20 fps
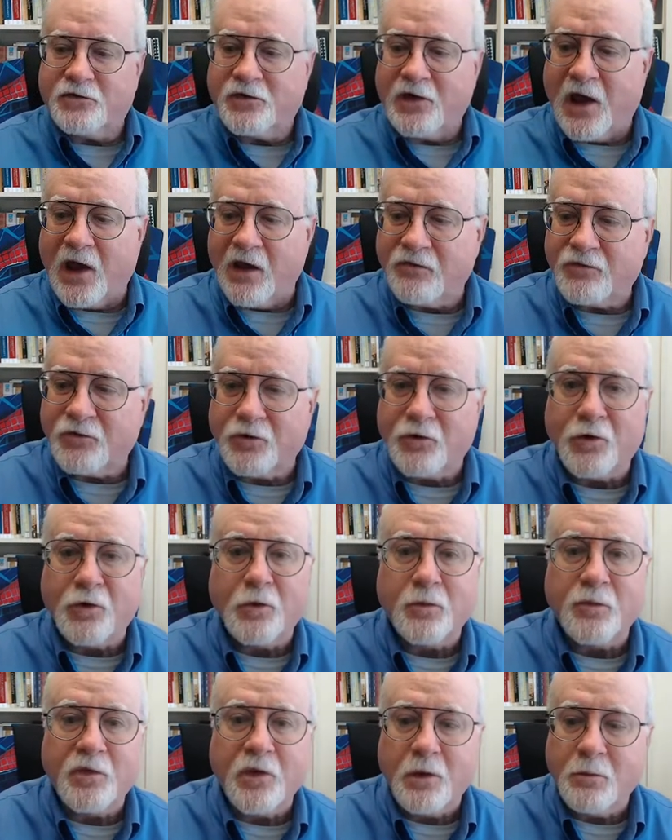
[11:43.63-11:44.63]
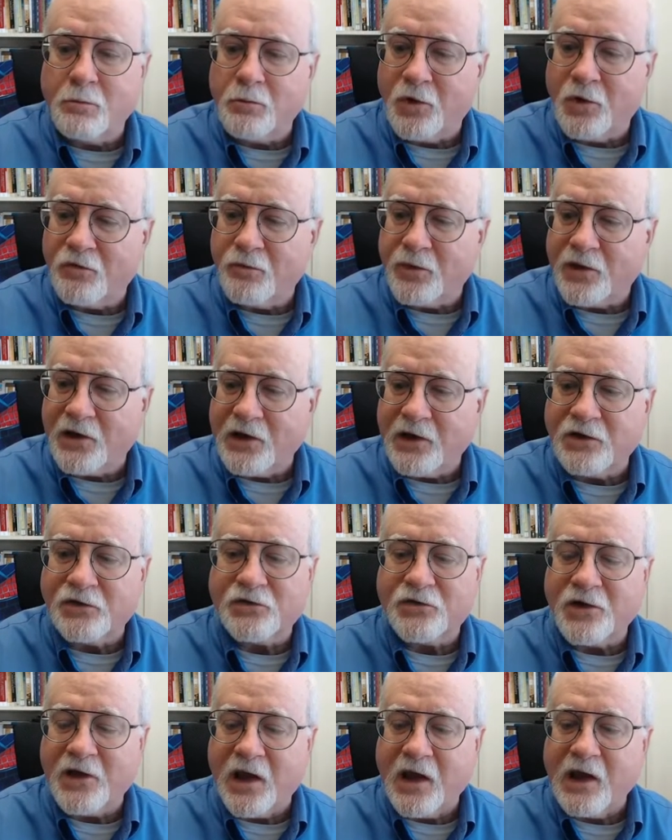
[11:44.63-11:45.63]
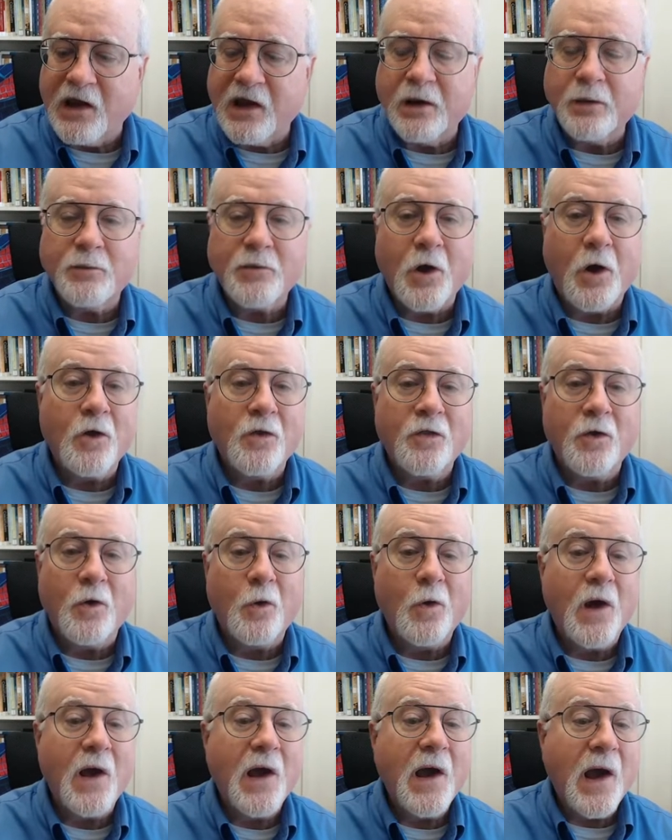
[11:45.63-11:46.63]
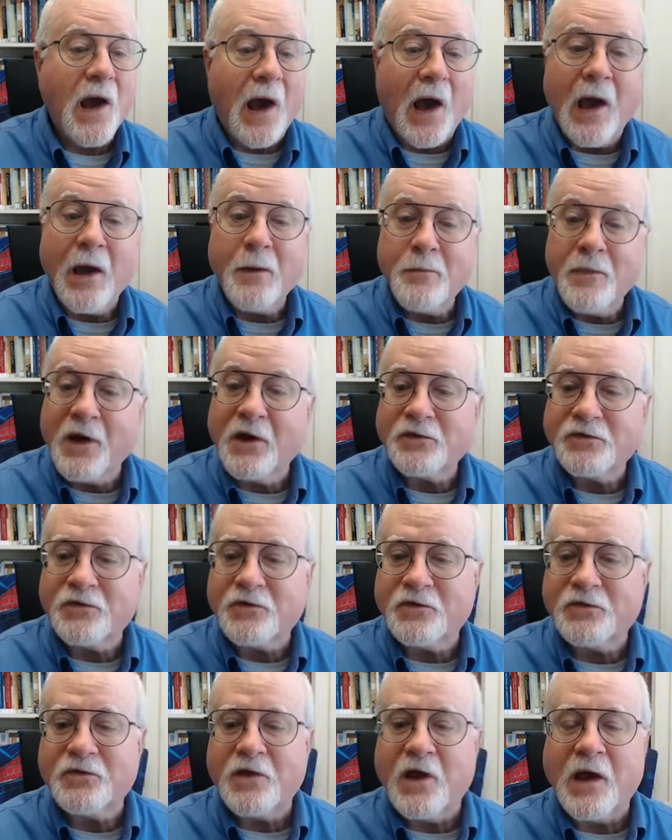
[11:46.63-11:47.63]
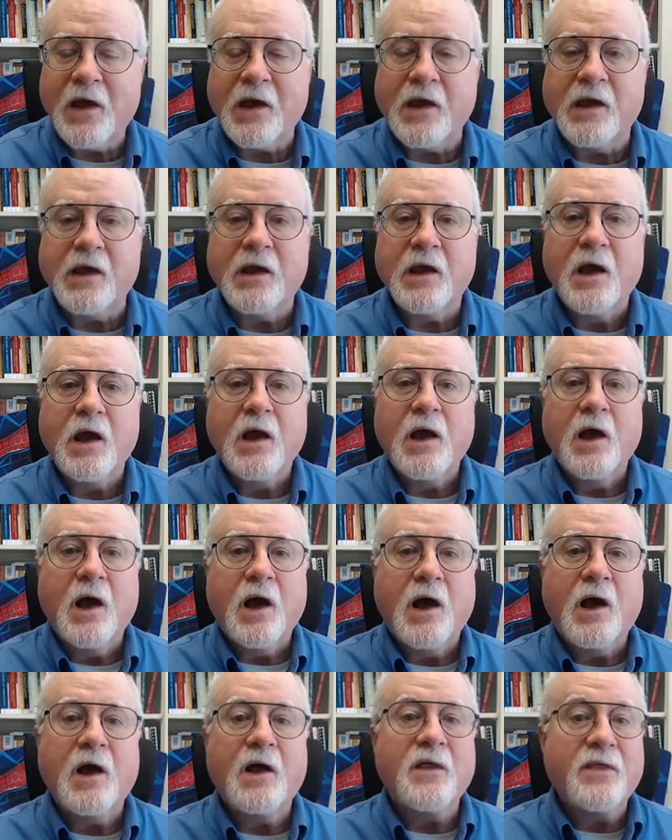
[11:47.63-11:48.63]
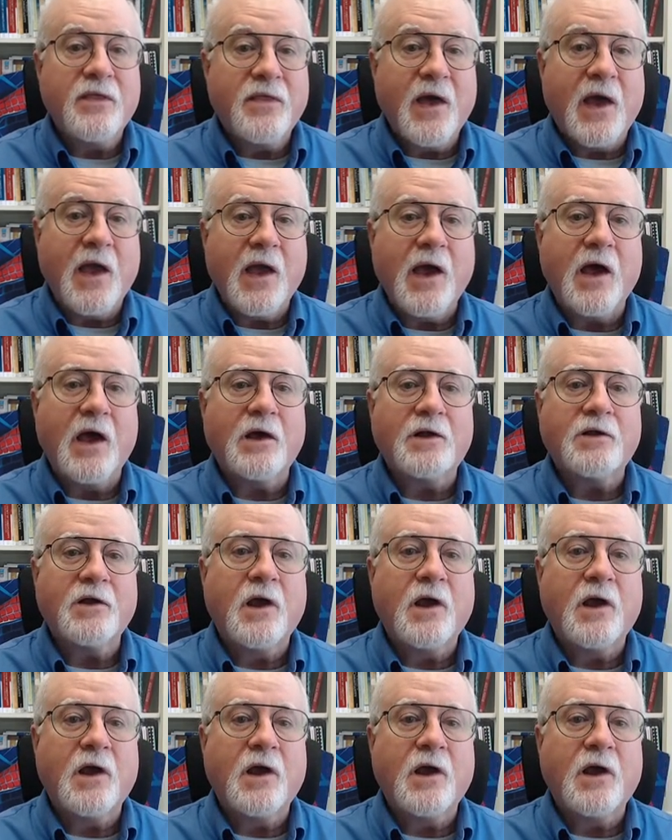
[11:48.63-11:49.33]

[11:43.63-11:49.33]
after whom the movement is named, although I must say that